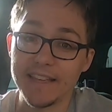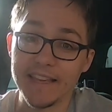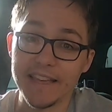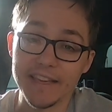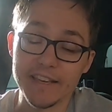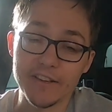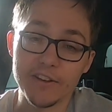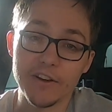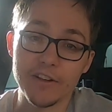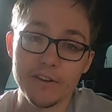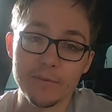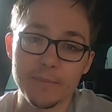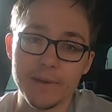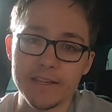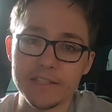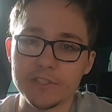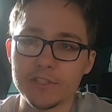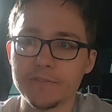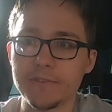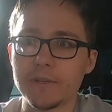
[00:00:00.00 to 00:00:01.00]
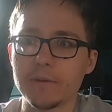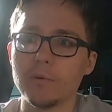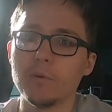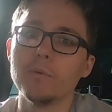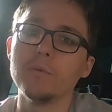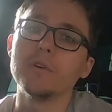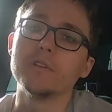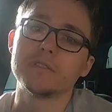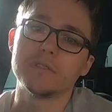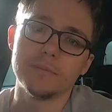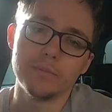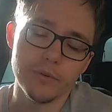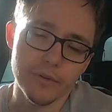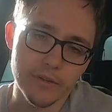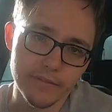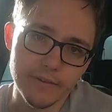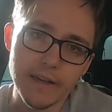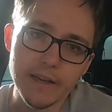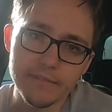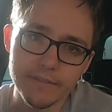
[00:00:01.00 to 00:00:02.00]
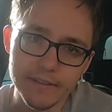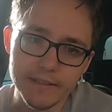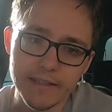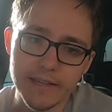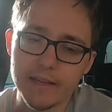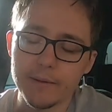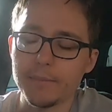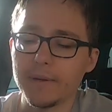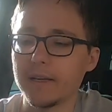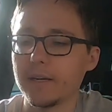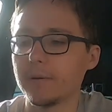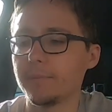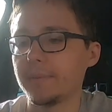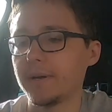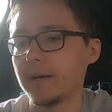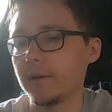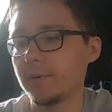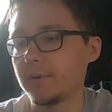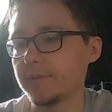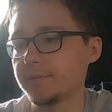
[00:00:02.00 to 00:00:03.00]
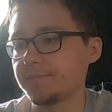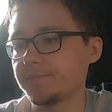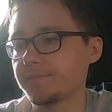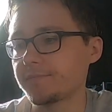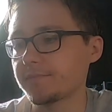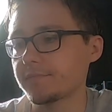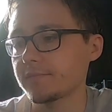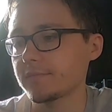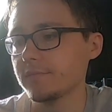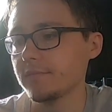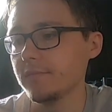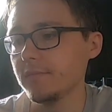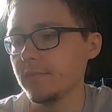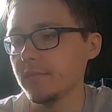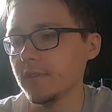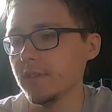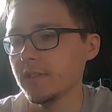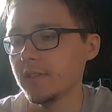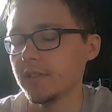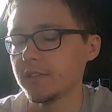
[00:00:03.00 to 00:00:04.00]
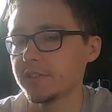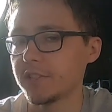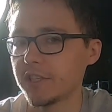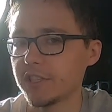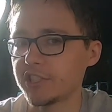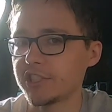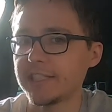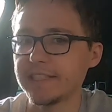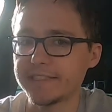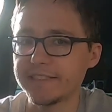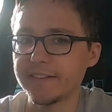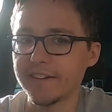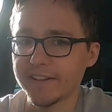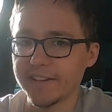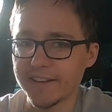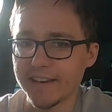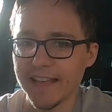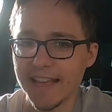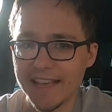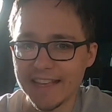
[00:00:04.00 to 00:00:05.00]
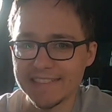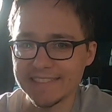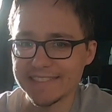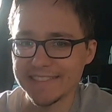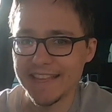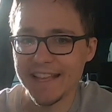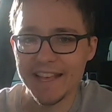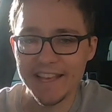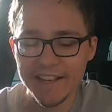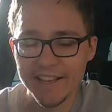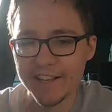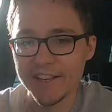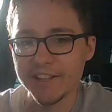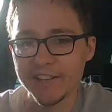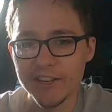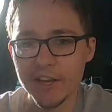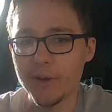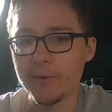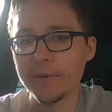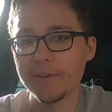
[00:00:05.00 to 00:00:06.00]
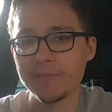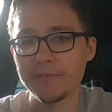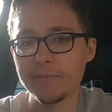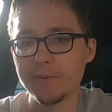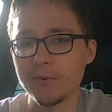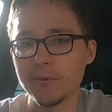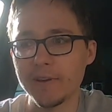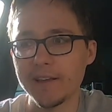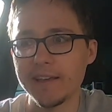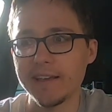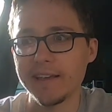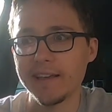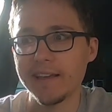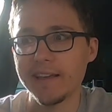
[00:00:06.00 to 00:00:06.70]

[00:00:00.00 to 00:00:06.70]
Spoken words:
it kind of makes you think, well, what's the point of having that amount of power? So the GTI kind of has that going for it.